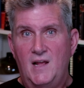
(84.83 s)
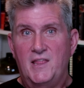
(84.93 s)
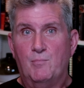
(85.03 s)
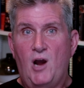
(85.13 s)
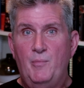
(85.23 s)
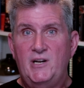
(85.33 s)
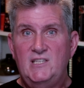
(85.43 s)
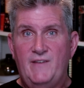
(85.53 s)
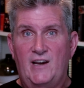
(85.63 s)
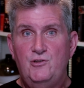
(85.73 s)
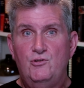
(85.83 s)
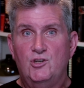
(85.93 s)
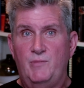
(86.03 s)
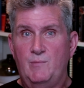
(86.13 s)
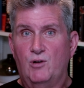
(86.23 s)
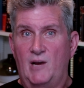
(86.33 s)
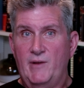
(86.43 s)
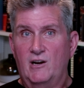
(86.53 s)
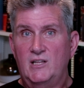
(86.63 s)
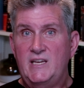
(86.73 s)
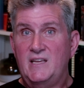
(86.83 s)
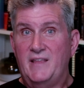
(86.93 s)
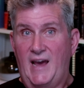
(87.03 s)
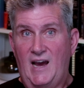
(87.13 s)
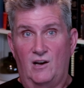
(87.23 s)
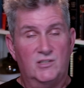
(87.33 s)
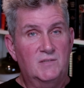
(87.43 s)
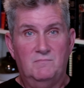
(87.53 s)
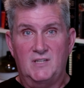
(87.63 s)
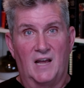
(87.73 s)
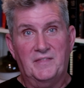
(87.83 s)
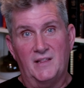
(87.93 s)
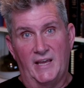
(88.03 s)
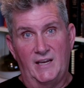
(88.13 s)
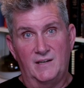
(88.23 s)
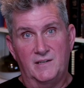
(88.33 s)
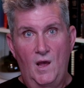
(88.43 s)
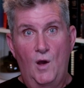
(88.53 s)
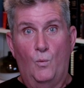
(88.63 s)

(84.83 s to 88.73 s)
The property's value should be primarily in the house, not the land.